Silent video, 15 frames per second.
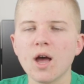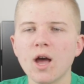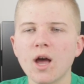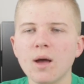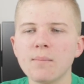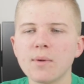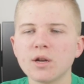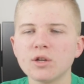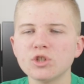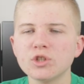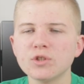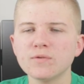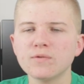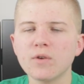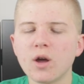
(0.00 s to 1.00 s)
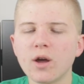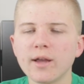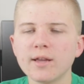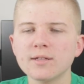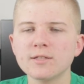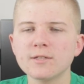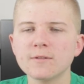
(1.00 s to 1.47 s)
And I just
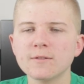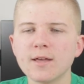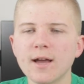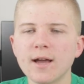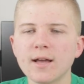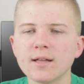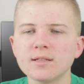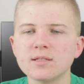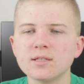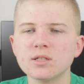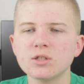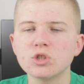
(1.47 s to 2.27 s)
find that